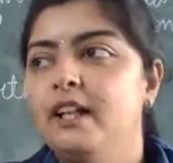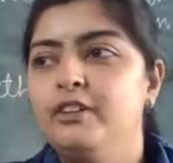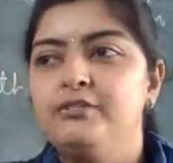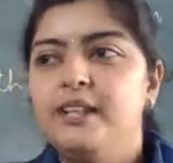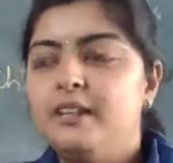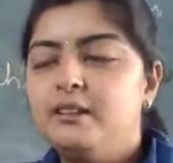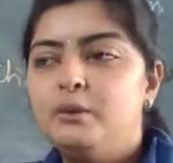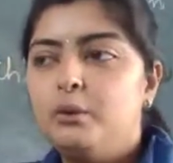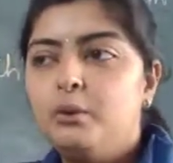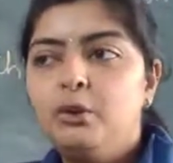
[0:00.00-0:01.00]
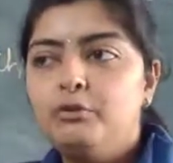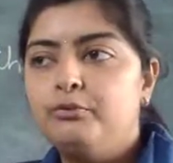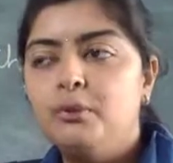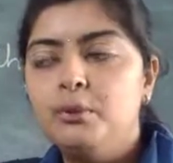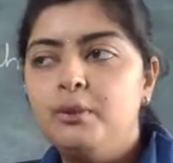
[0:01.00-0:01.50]
If there is no
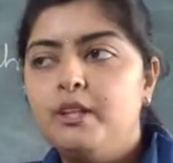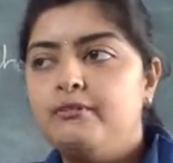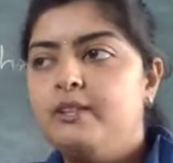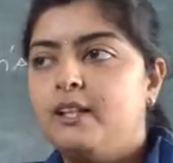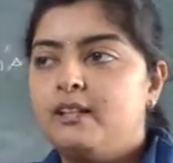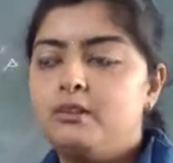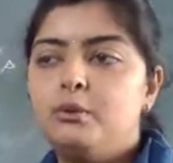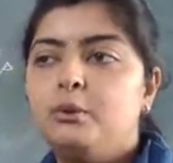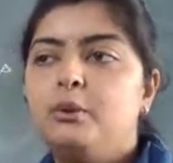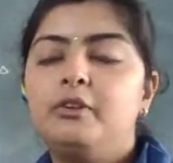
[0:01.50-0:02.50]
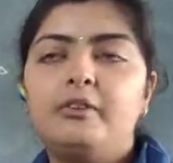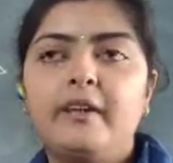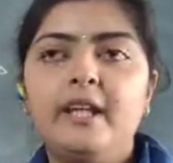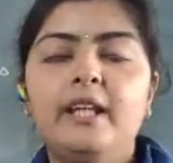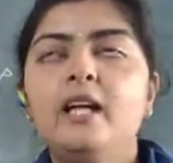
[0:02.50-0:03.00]
good food, if there is no good
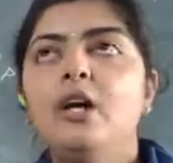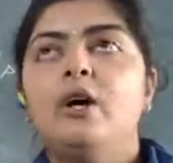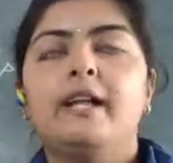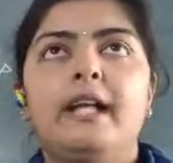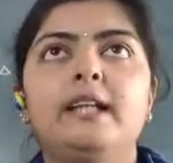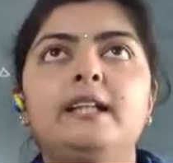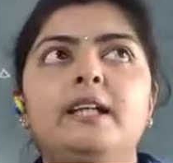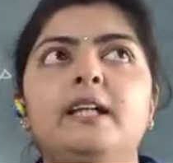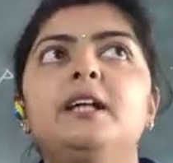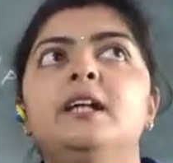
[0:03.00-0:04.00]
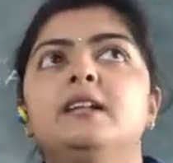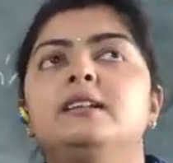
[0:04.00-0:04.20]
tree or anything,